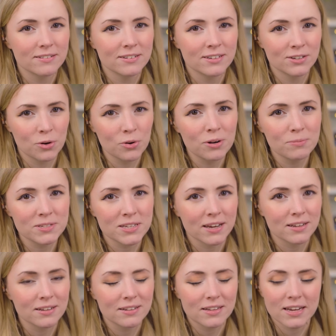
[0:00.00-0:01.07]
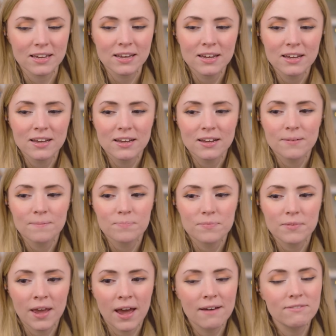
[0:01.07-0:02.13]
Do you know what I'm saying? Like,
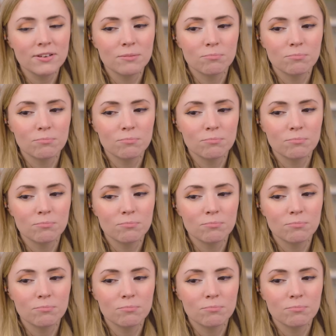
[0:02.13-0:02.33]
having